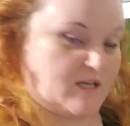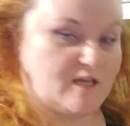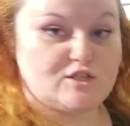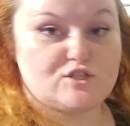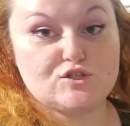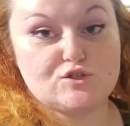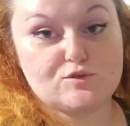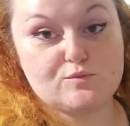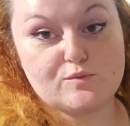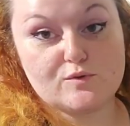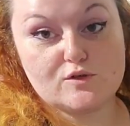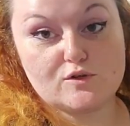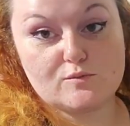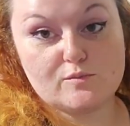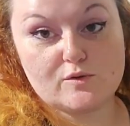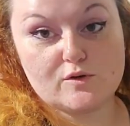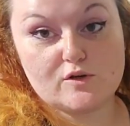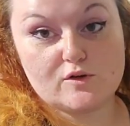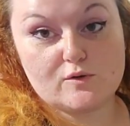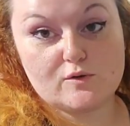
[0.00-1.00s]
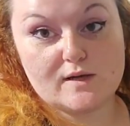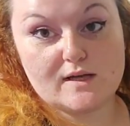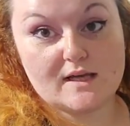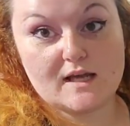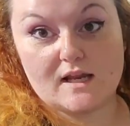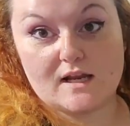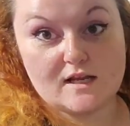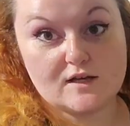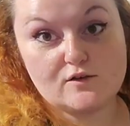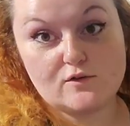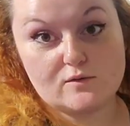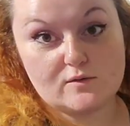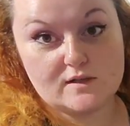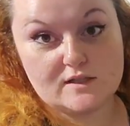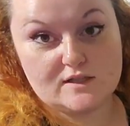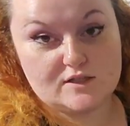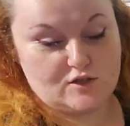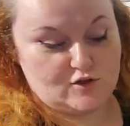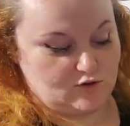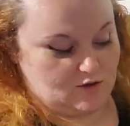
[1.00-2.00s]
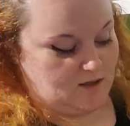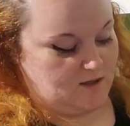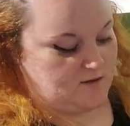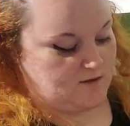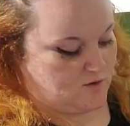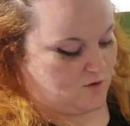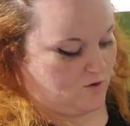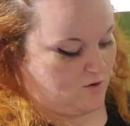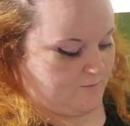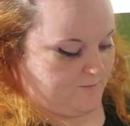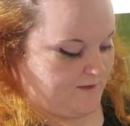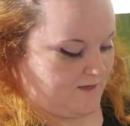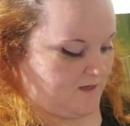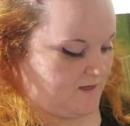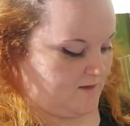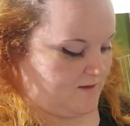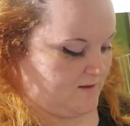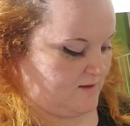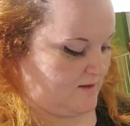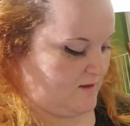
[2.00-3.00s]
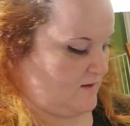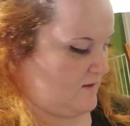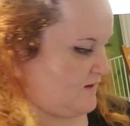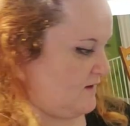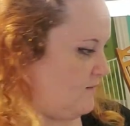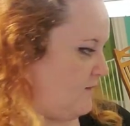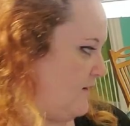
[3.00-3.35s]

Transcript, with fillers: and it's super duper annoying, and I don't need you guys to call me constantly